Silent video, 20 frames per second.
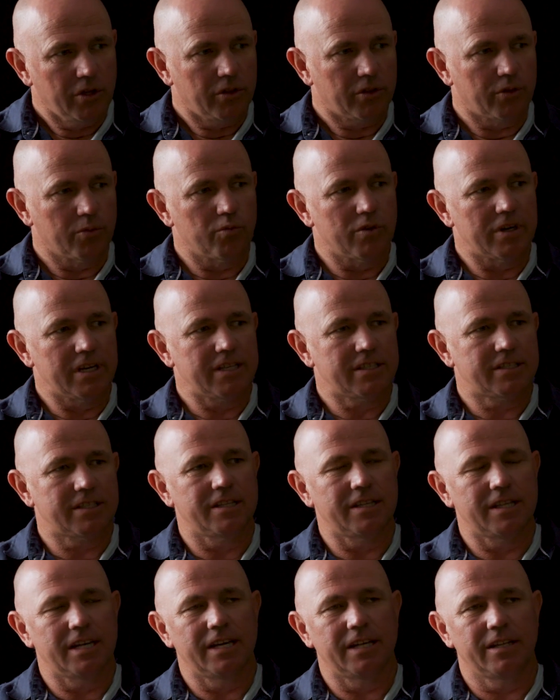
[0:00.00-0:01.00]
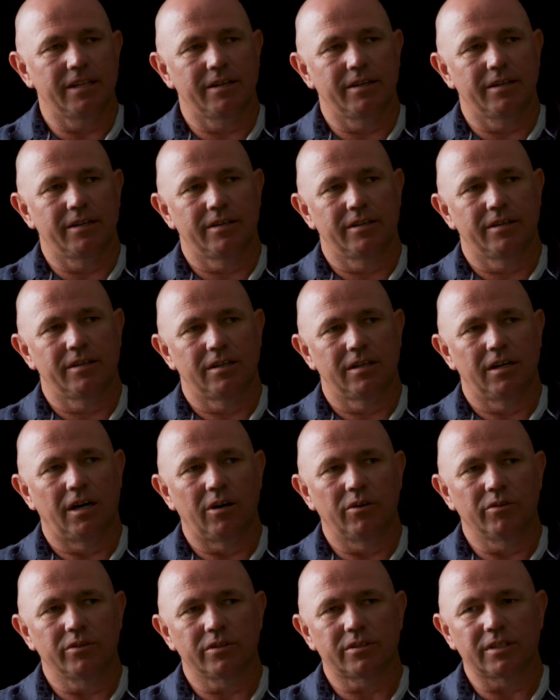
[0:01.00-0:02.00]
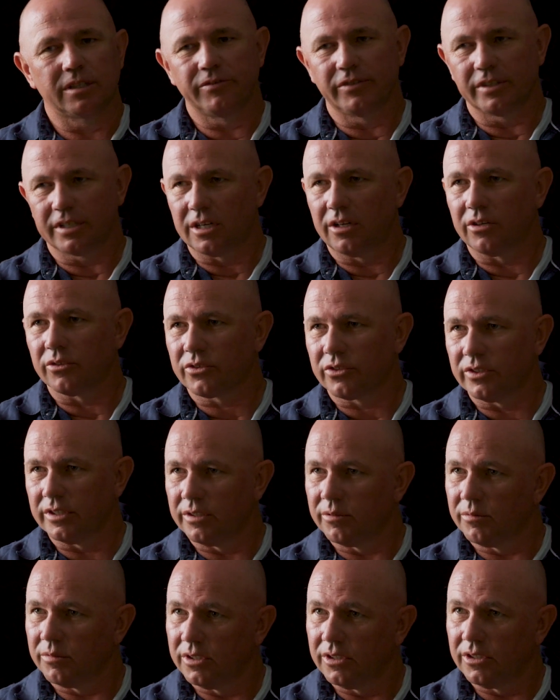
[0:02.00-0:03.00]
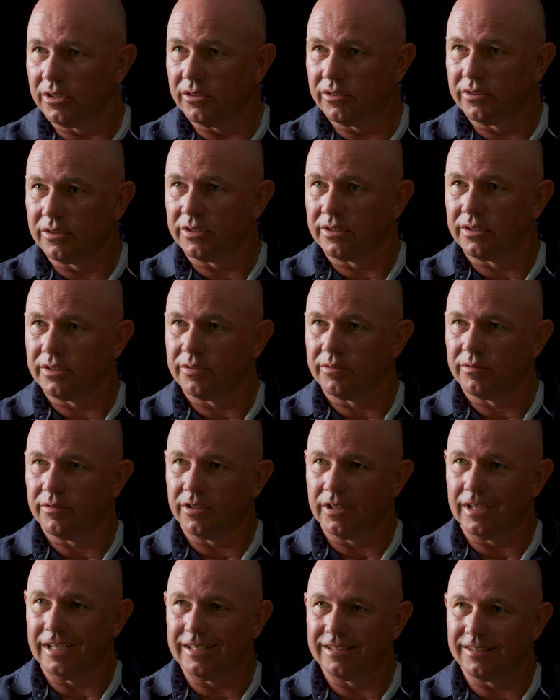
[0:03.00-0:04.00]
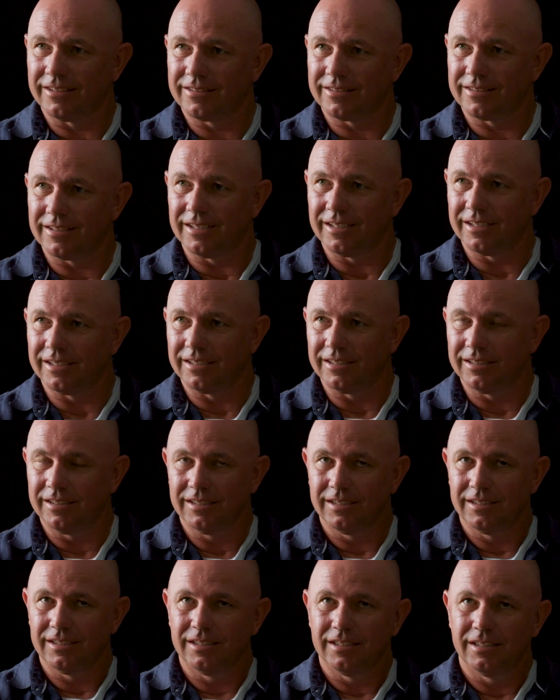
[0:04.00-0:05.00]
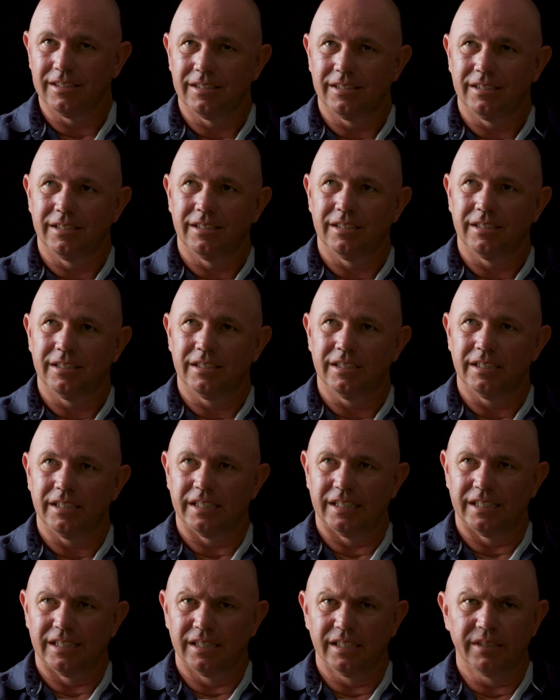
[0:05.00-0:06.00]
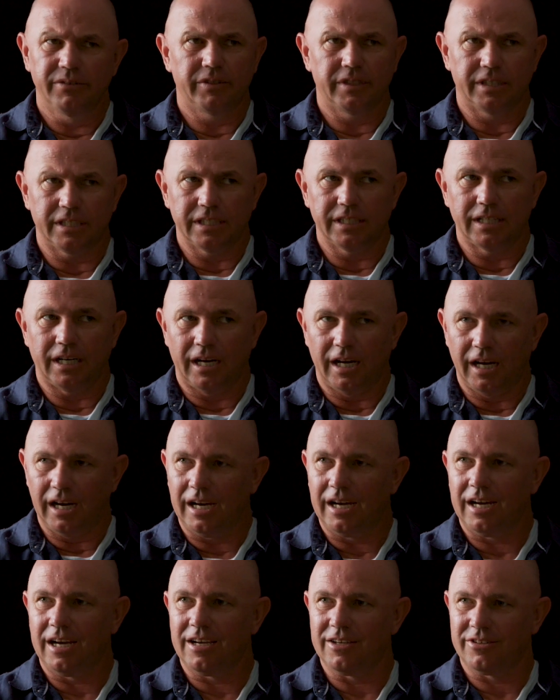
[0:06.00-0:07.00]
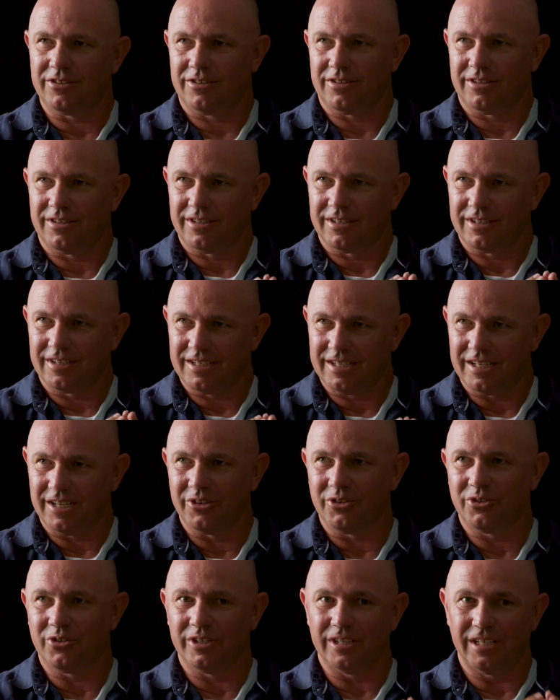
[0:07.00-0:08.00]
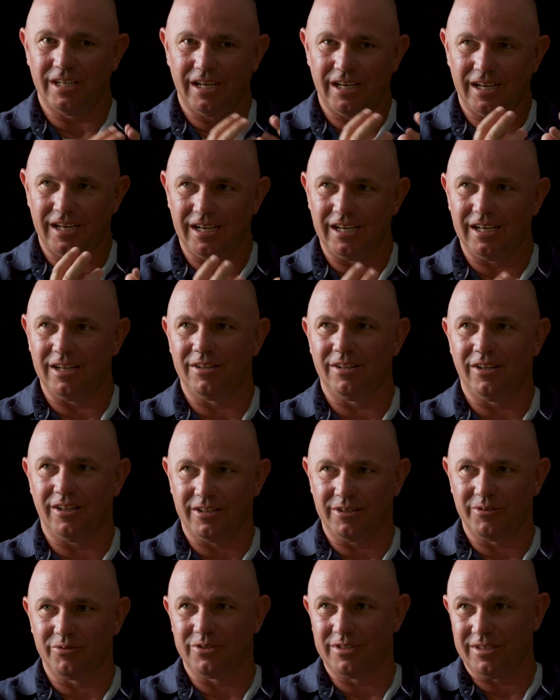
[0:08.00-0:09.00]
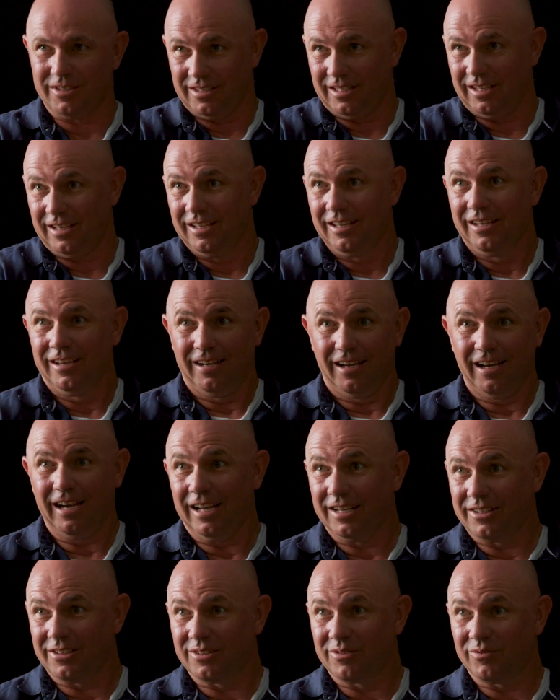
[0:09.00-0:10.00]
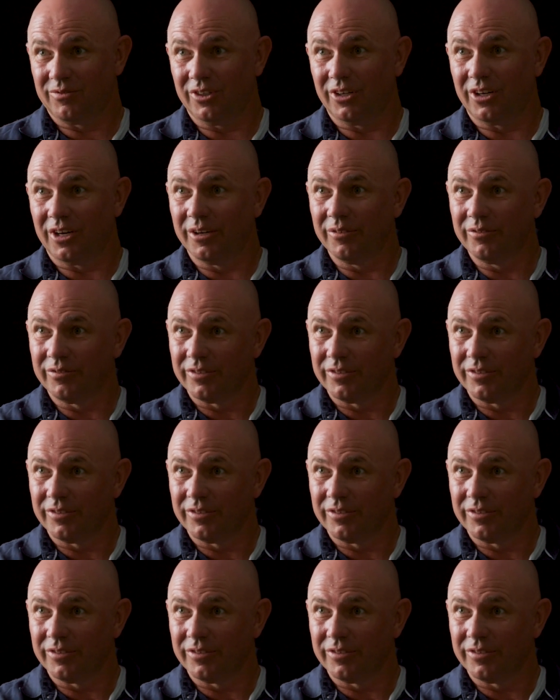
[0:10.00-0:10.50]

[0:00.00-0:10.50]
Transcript: the reason they're the oldest living culture in the world, what I understand, living in a harsh country it was hard to survive.